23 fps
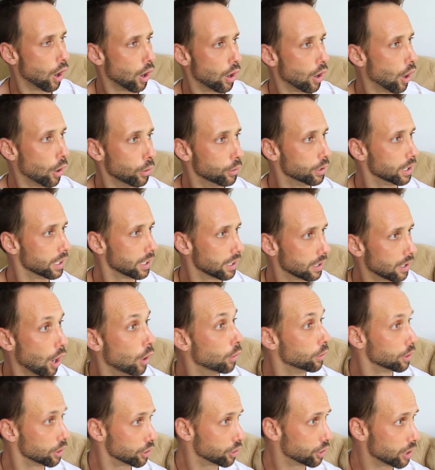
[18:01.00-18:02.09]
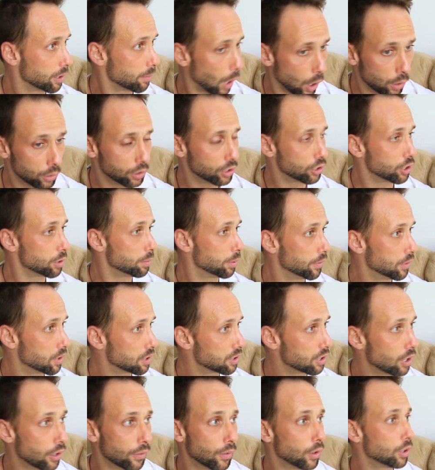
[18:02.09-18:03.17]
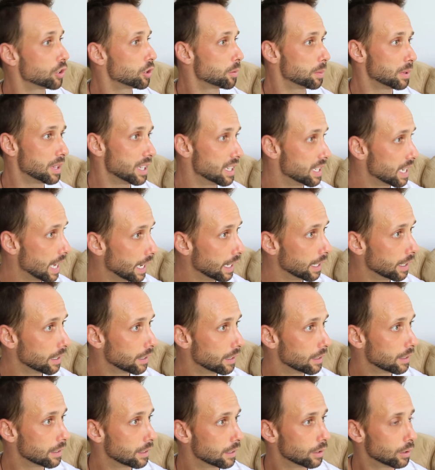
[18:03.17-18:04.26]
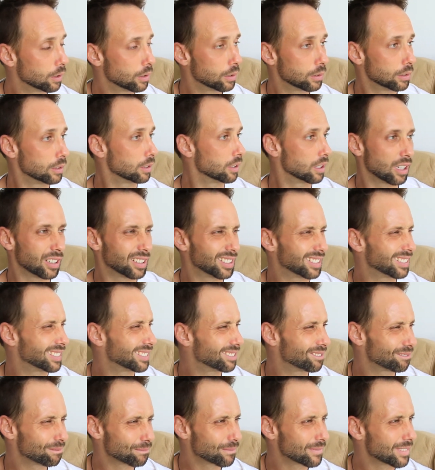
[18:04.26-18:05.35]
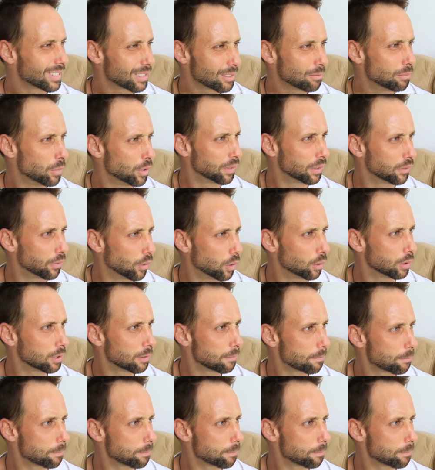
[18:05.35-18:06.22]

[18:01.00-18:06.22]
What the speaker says: ownership of yourself, ownership of the day, you know, moving forward.